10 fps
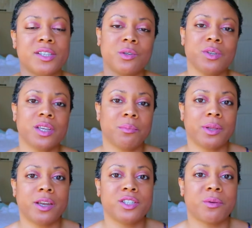As soon as I
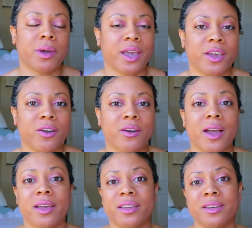applied it to my hair,
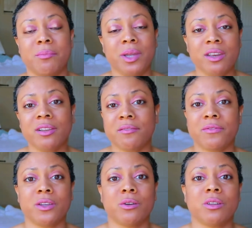I could immediately
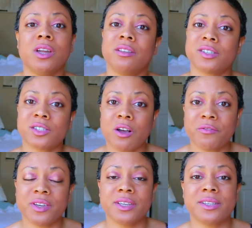feel the
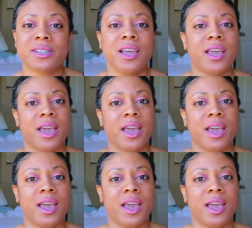softness